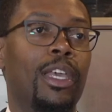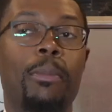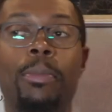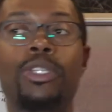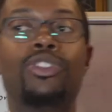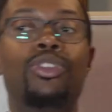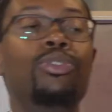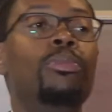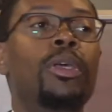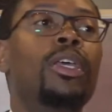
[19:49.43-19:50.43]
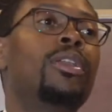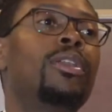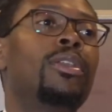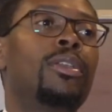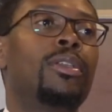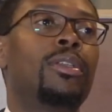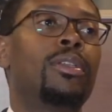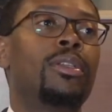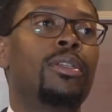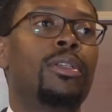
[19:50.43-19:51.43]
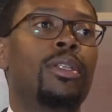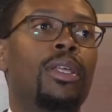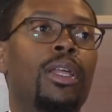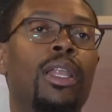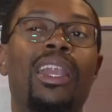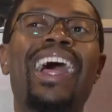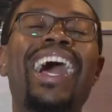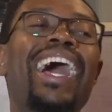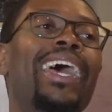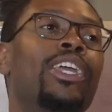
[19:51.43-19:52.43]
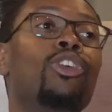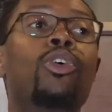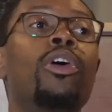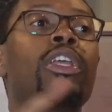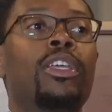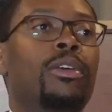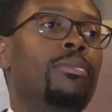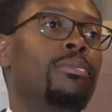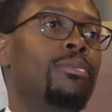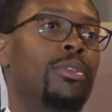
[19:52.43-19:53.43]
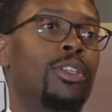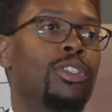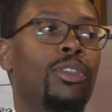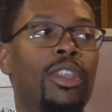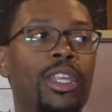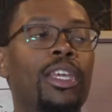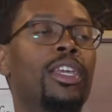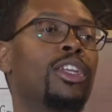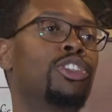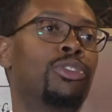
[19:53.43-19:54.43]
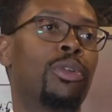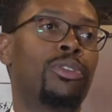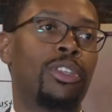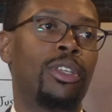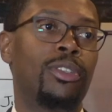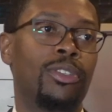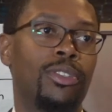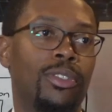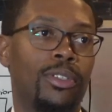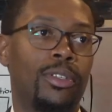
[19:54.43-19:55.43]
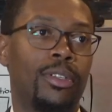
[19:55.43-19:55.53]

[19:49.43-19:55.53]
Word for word: But two men lied on him so that they could get a shorter sentence.